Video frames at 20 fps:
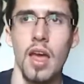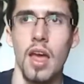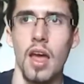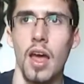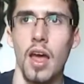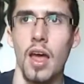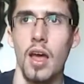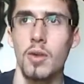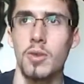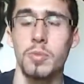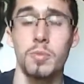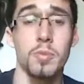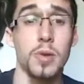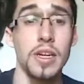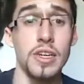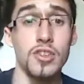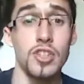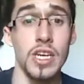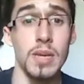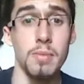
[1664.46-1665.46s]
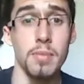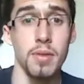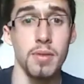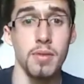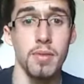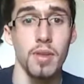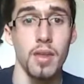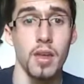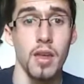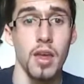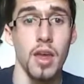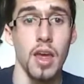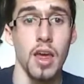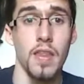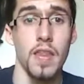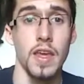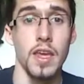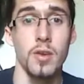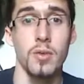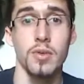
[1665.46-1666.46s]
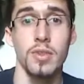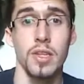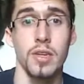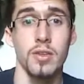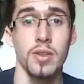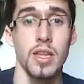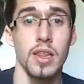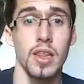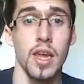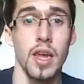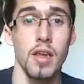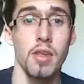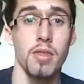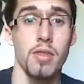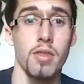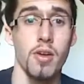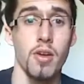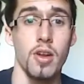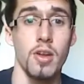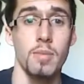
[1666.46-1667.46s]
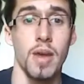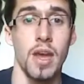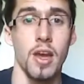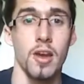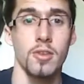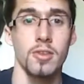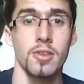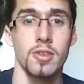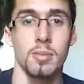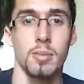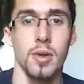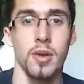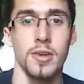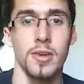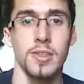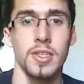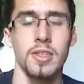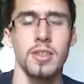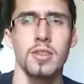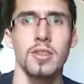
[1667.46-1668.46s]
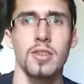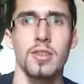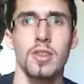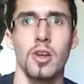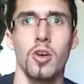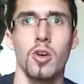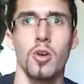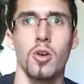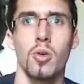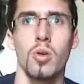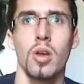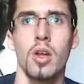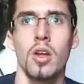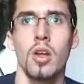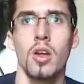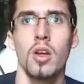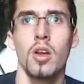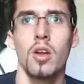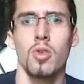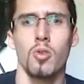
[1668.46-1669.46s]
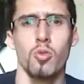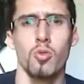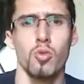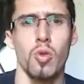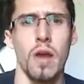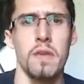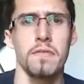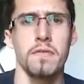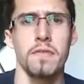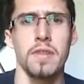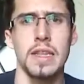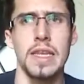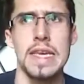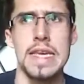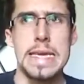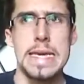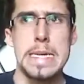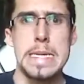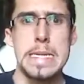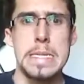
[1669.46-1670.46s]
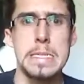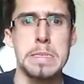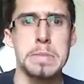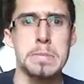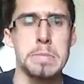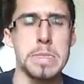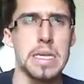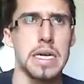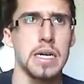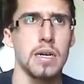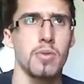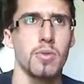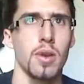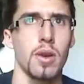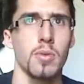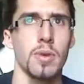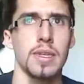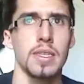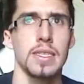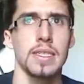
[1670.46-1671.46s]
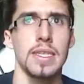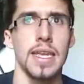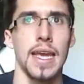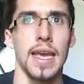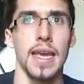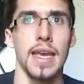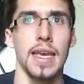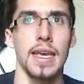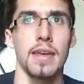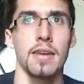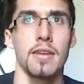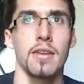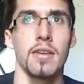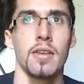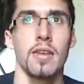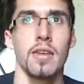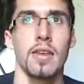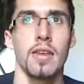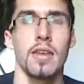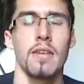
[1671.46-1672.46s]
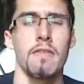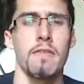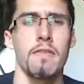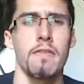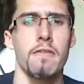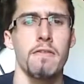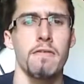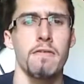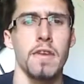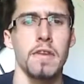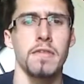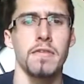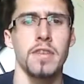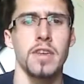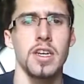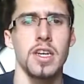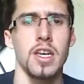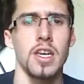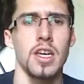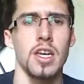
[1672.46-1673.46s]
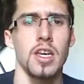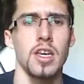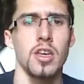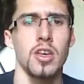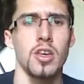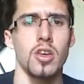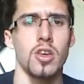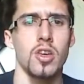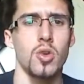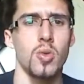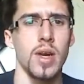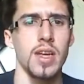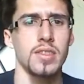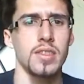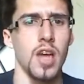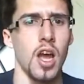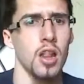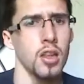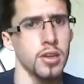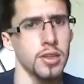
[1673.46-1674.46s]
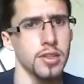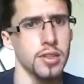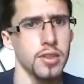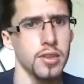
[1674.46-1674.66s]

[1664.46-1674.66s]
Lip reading: It was pretty cheap. I think it was only like £30 a person, so roughly, what I want to say, $50 US, I